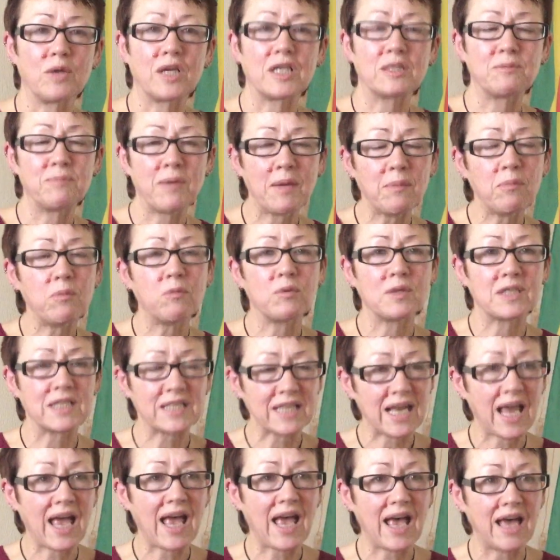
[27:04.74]
it, because people were
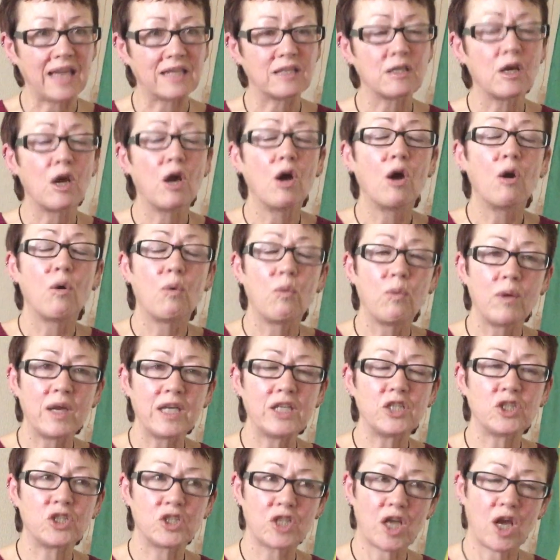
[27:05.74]
scared. We
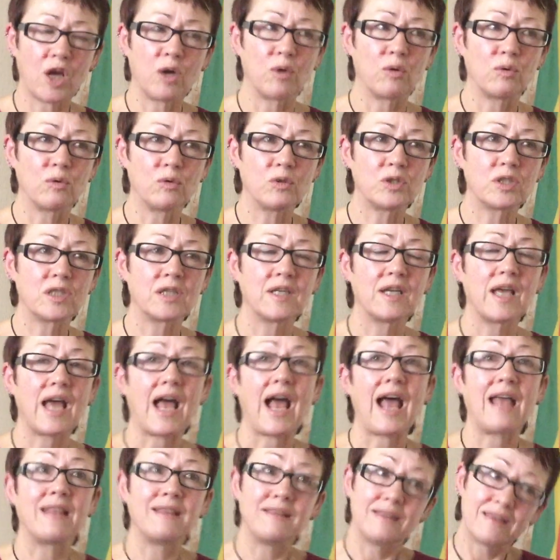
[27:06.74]
showed,
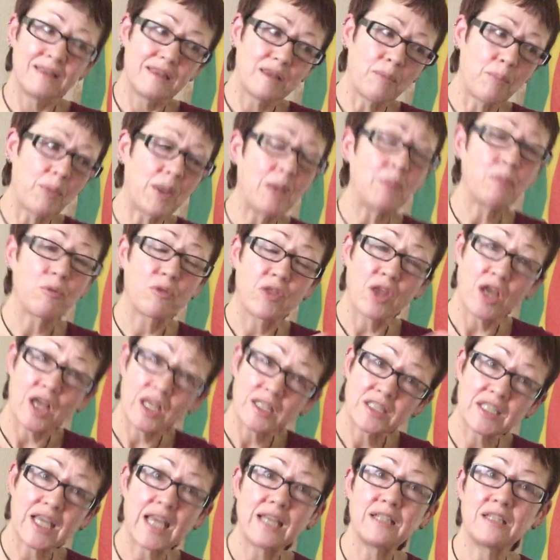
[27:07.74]
and the people that
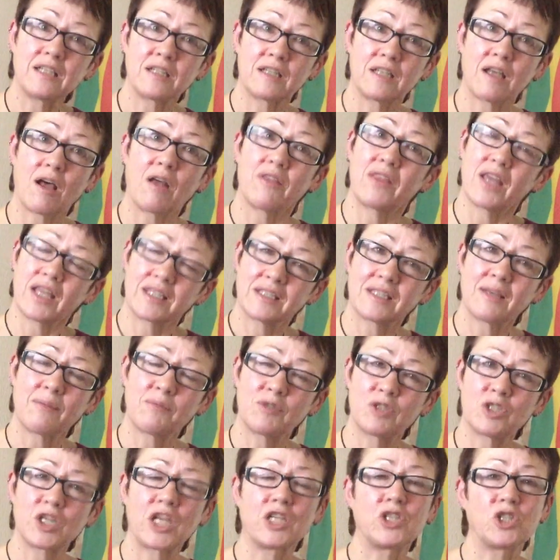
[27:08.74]
attended that
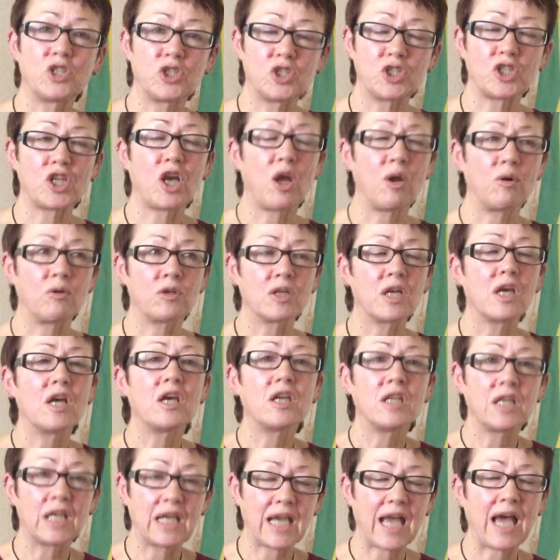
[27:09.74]
demonstration showed,
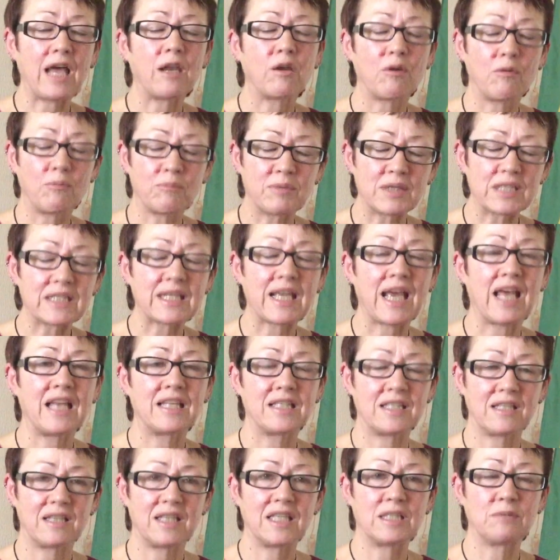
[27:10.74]
you cannot be
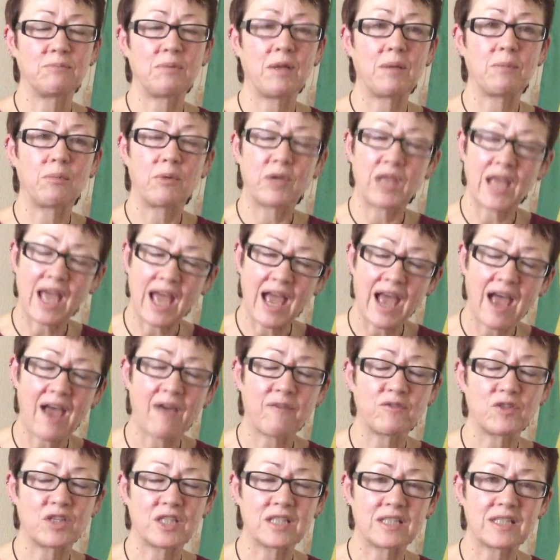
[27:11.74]
scared to these people, you
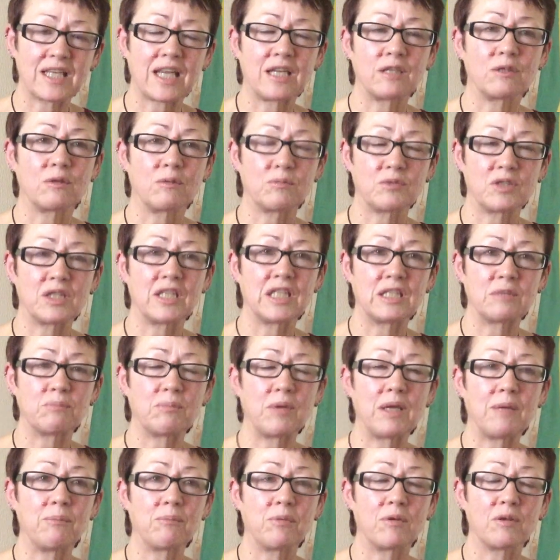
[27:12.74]
have to stand up to these
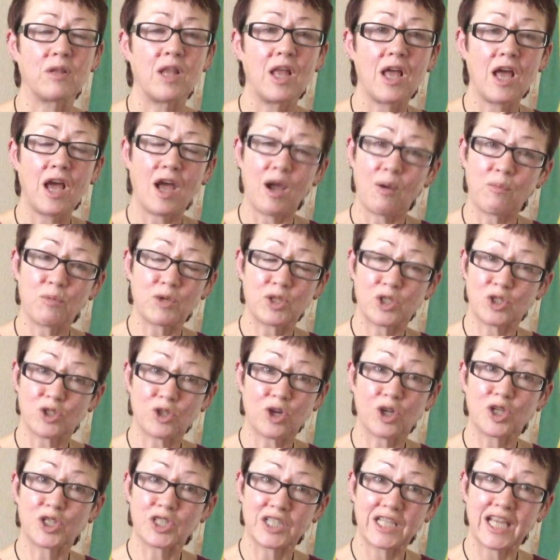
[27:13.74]
people, and we're
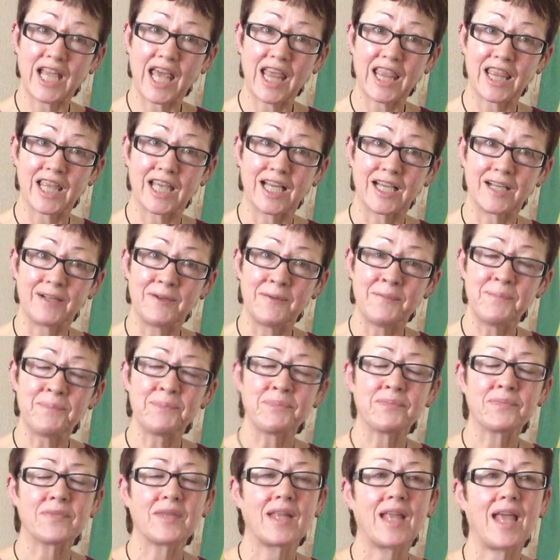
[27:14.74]
strong together.
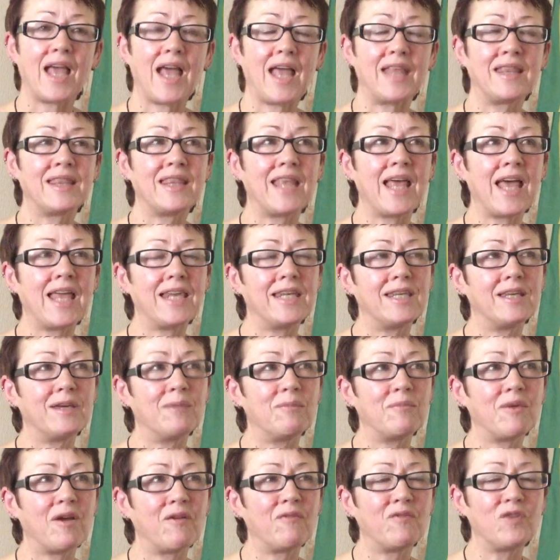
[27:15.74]
And
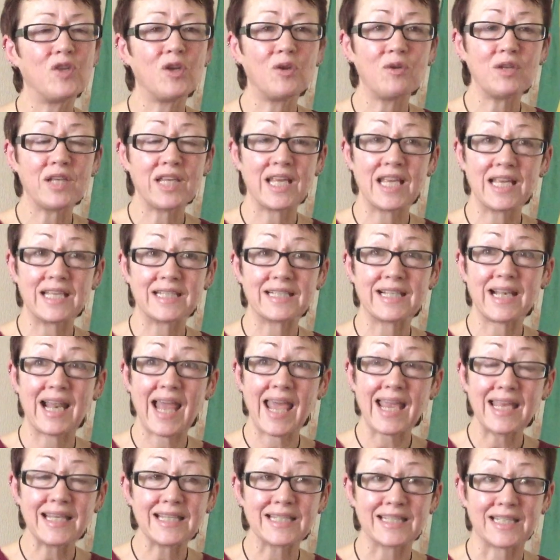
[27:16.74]
then a few years
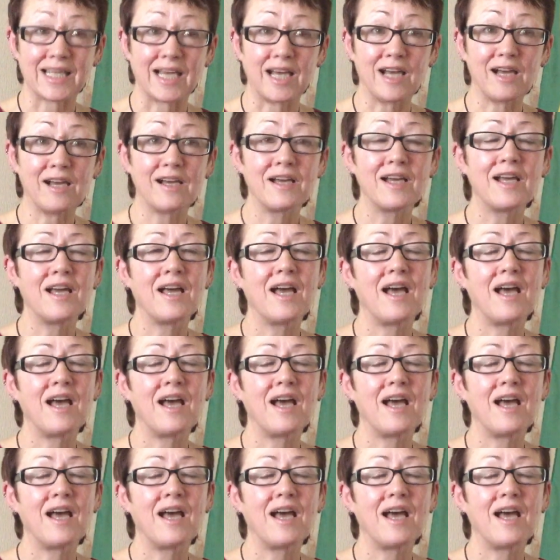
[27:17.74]
later,